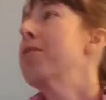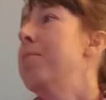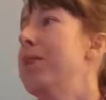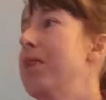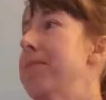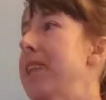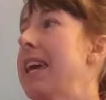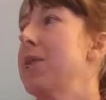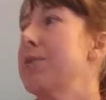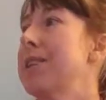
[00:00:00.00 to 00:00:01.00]
But
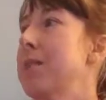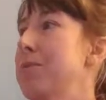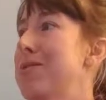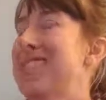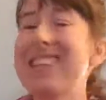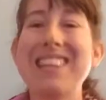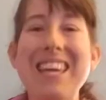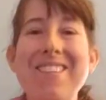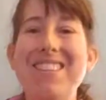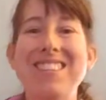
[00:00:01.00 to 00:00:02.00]
he was able to
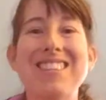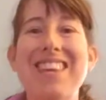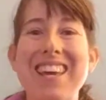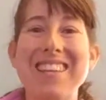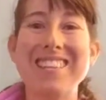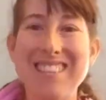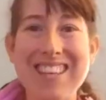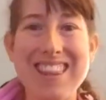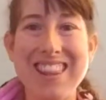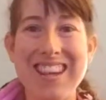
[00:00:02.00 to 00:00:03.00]
leave this thing
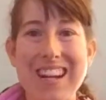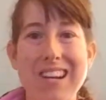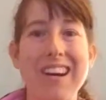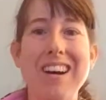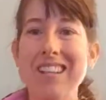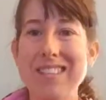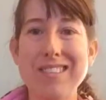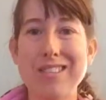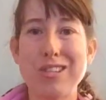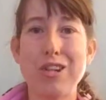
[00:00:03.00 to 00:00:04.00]
sitting there
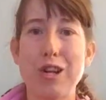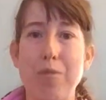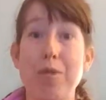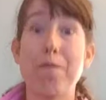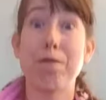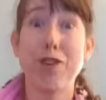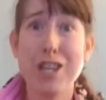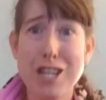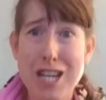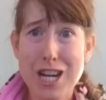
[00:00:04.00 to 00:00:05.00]
undisturbed for
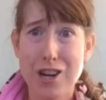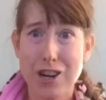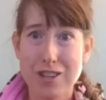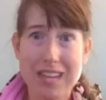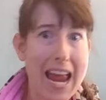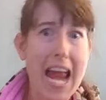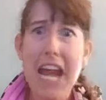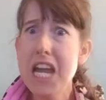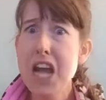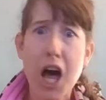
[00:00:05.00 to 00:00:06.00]
years,
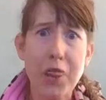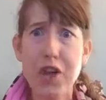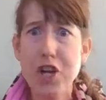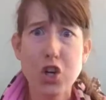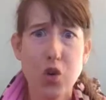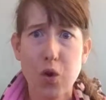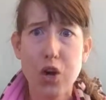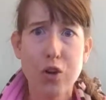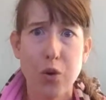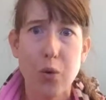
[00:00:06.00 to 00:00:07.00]
and nothing
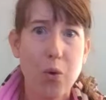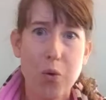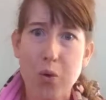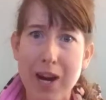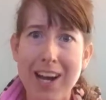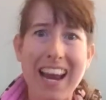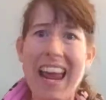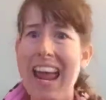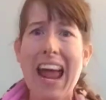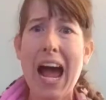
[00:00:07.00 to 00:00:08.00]
grew, right?
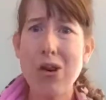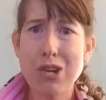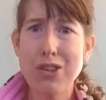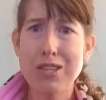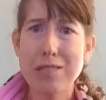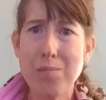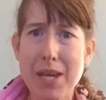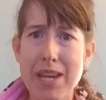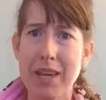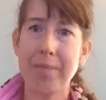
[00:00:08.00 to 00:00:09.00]
How could this
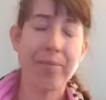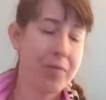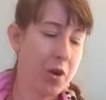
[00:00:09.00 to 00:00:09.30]
be?